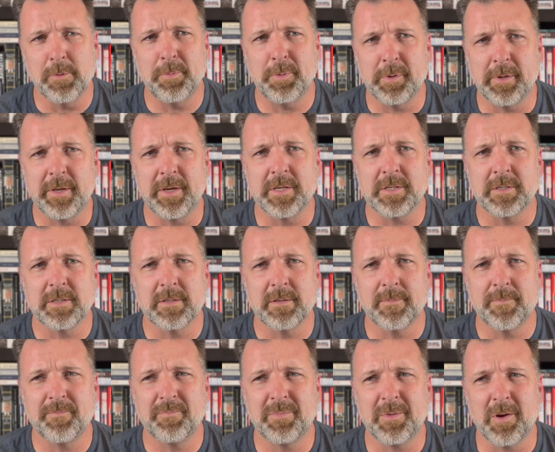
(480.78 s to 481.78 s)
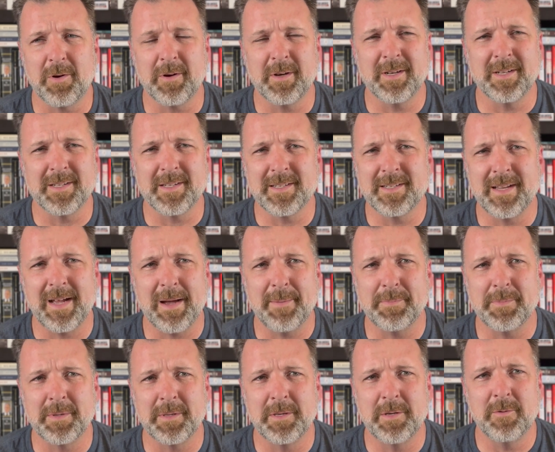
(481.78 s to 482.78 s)
police are going to
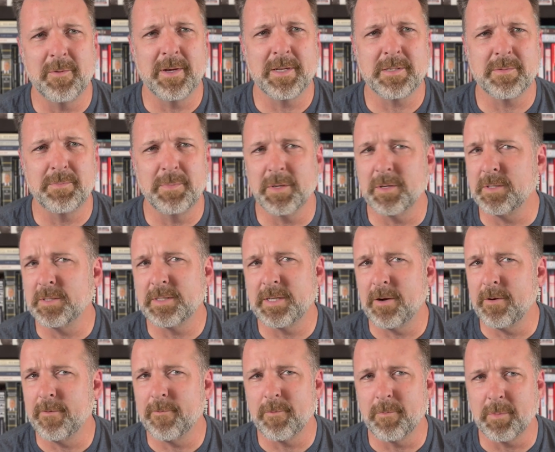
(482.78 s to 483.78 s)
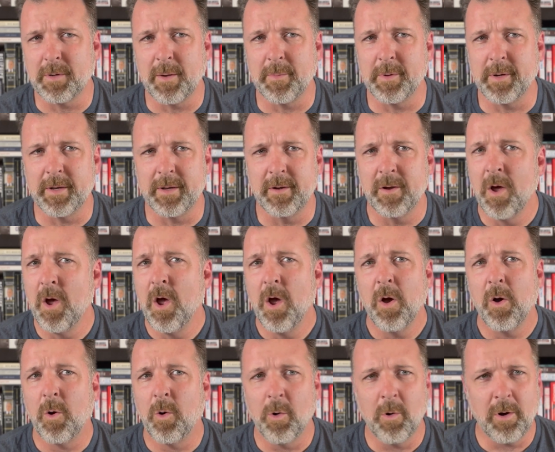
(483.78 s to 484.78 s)
stop the U.S. military from coming in,
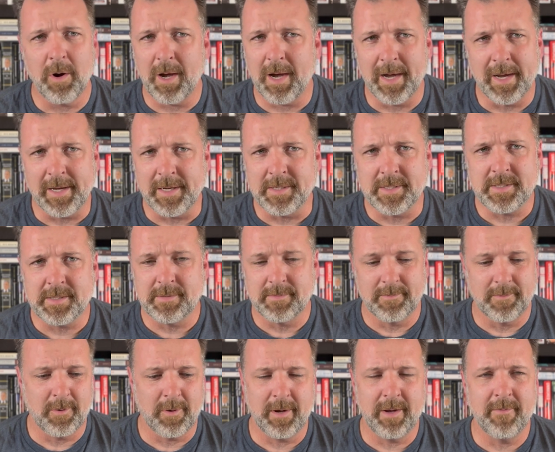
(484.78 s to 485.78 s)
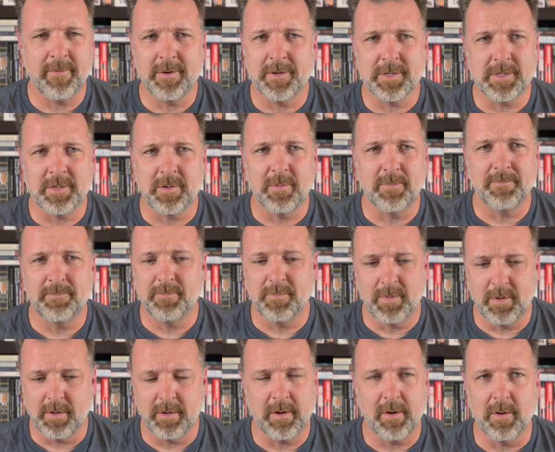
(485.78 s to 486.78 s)
or ICE, or even just a
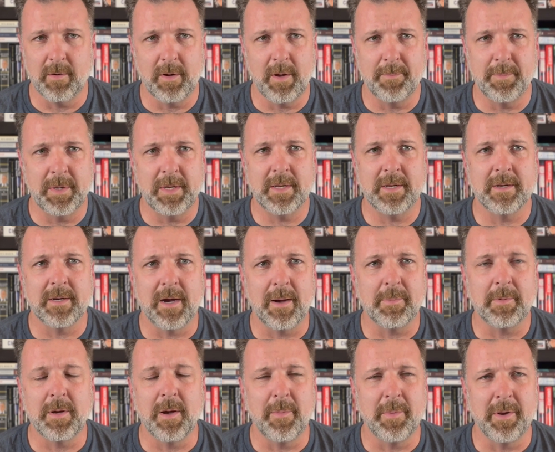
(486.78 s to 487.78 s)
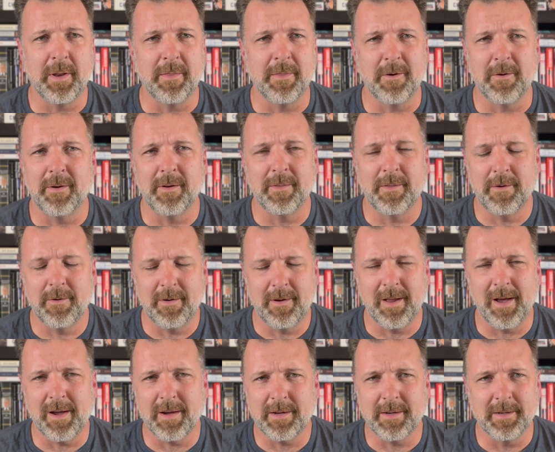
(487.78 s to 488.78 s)
beat cop coming in. They're
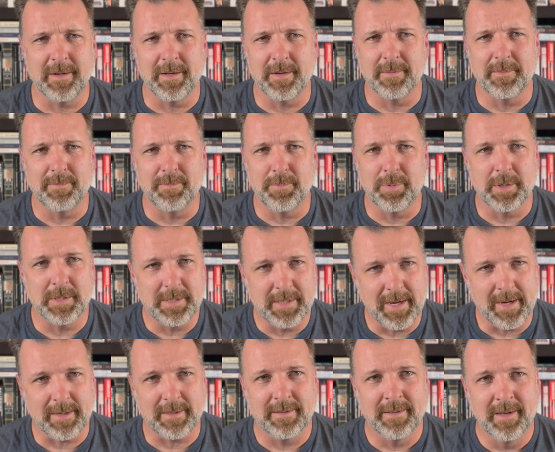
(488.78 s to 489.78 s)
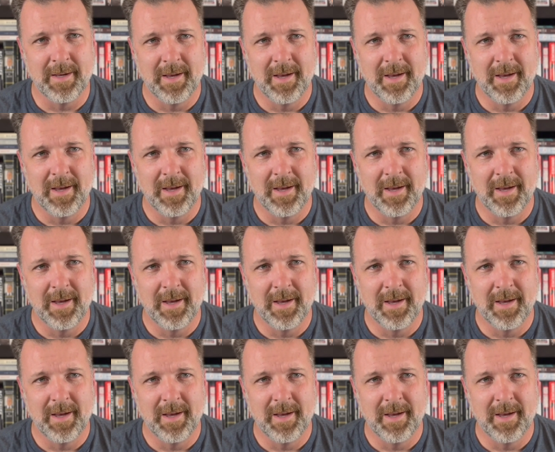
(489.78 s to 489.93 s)
not going to protect.